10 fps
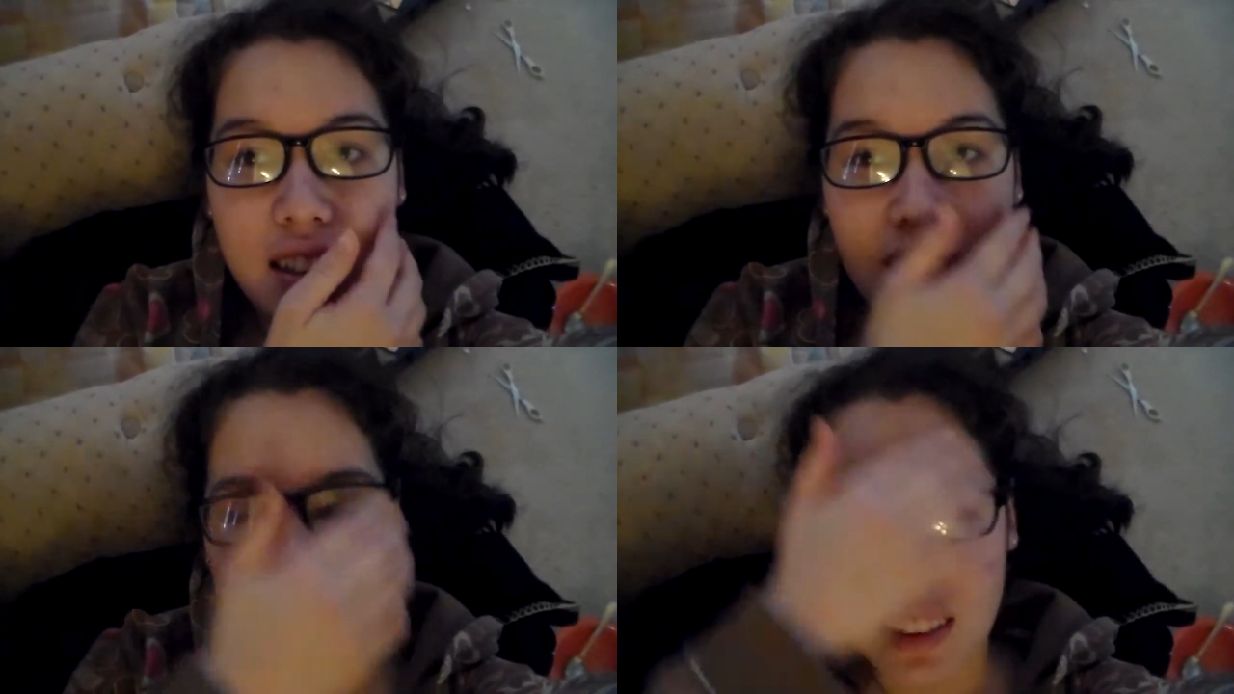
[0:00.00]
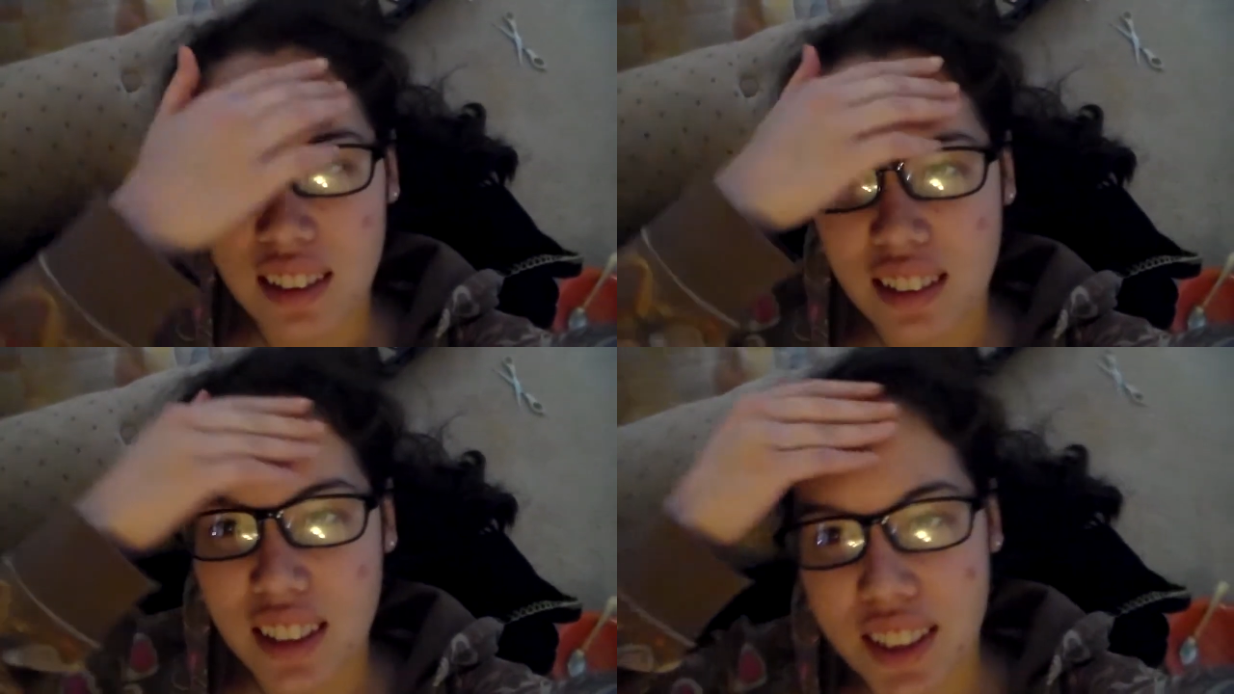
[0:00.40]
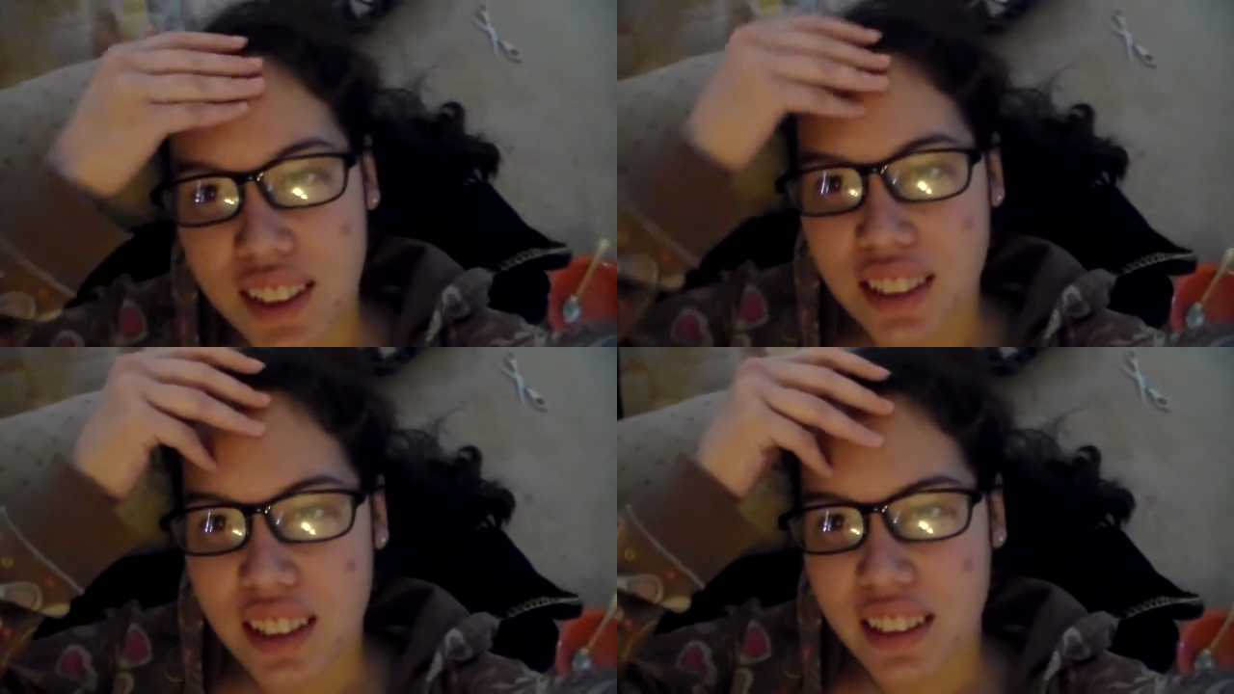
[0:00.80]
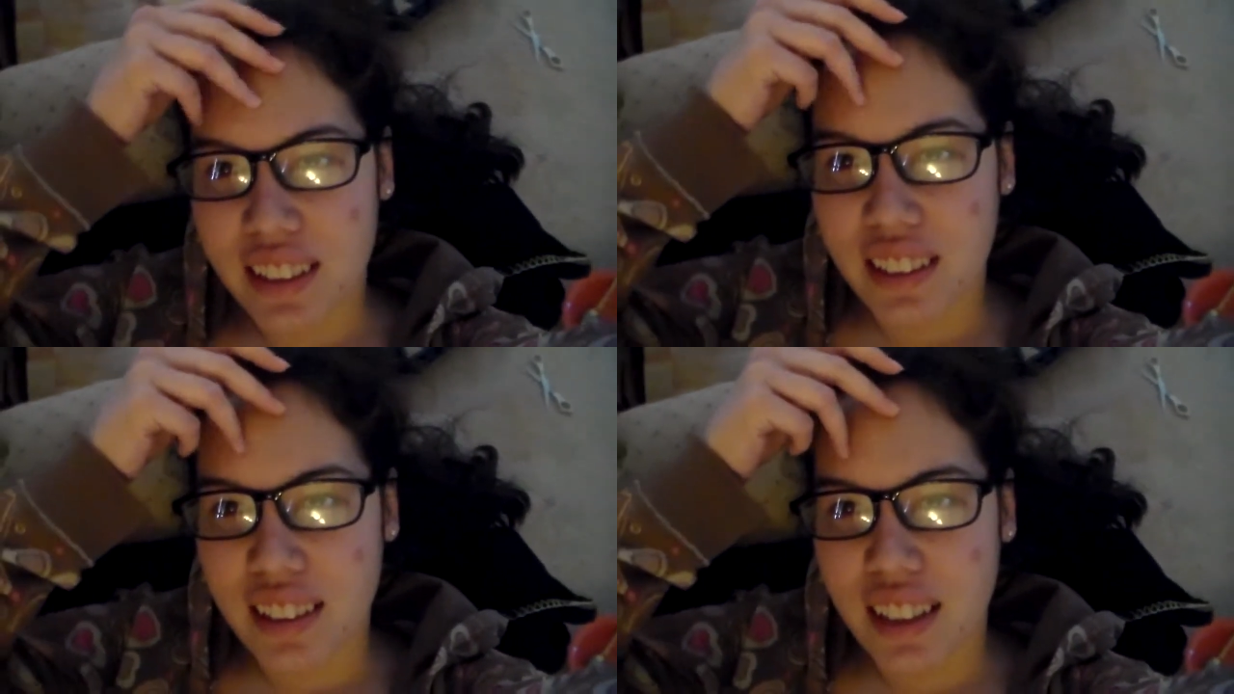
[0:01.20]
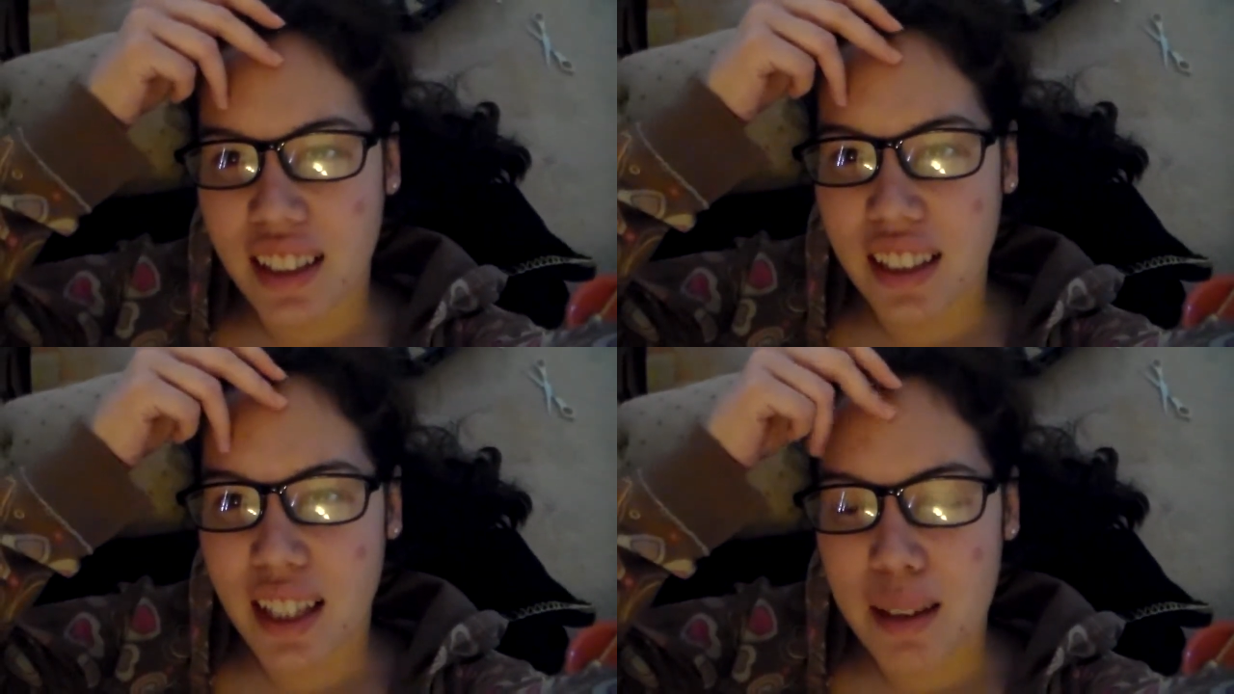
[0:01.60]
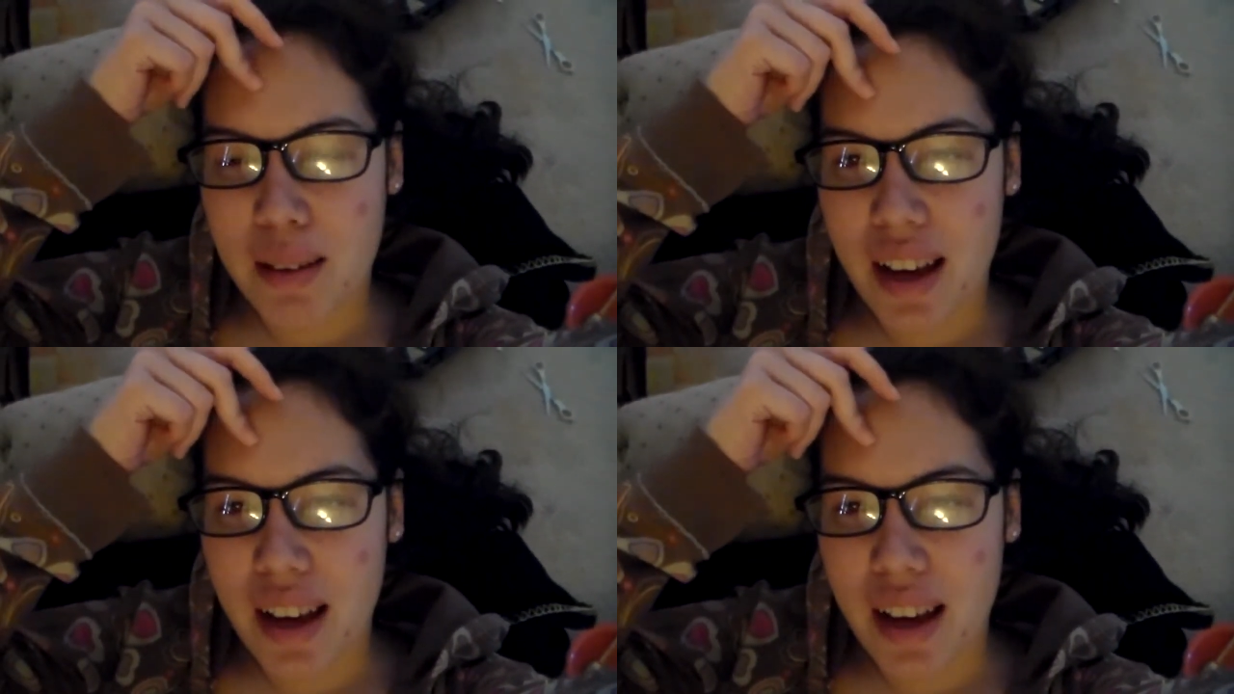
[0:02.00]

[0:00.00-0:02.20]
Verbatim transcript: Yeah, zits suck. I hate